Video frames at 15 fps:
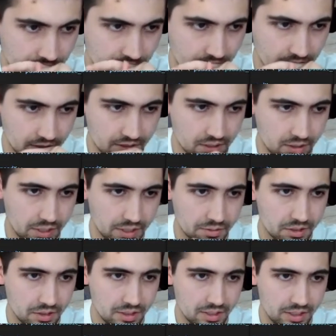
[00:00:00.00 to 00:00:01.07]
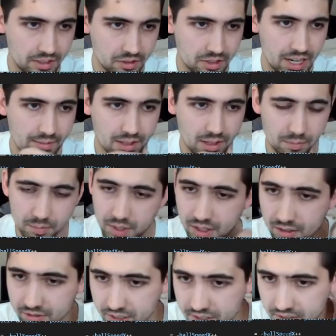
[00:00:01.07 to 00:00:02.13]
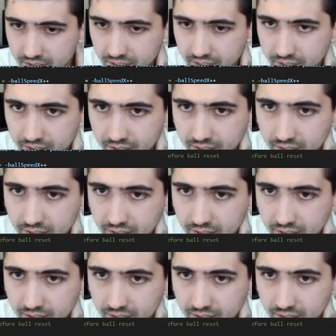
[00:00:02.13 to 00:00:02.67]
So he's grabbing the ball reset.